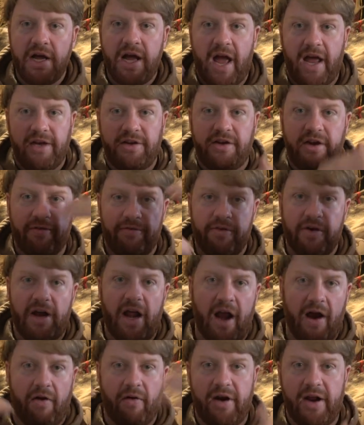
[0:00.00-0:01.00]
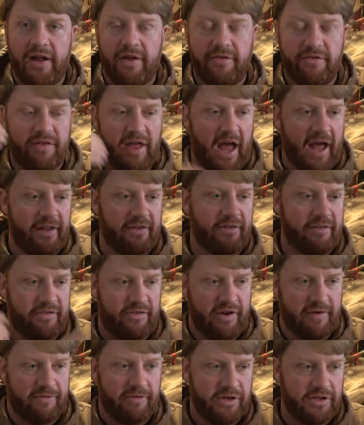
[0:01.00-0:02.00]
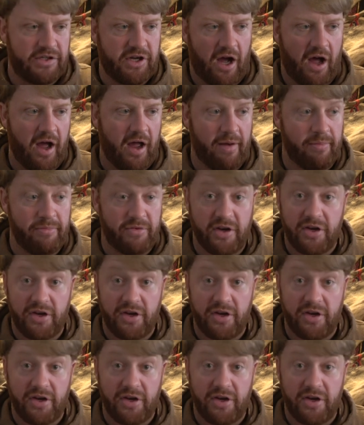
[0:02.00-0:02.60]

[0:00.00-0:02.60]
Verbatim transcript: And different areas, that's different times.